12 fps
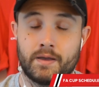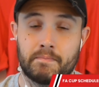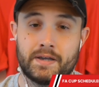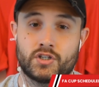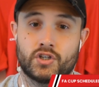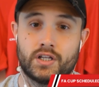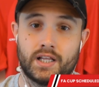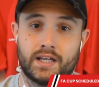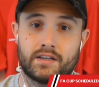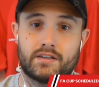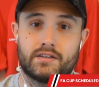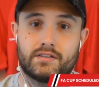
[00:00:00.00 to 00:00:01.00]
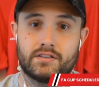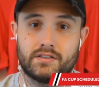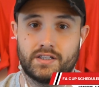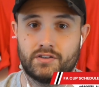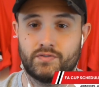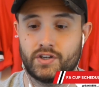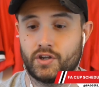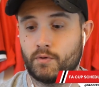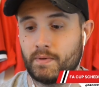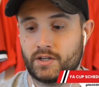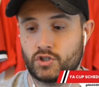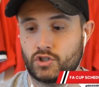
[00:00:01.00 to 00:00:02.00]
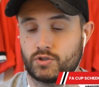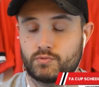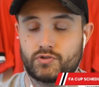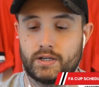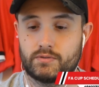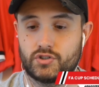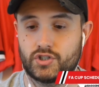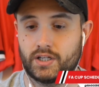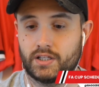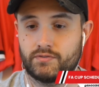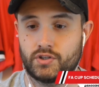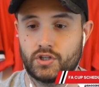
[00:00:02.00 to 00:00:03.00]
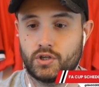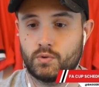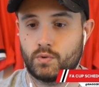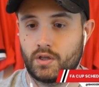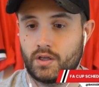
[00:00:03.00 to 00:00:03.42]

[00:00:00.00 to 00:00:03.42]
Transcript: Make sure you like this video, make sure you subscribe to the channel if you're new.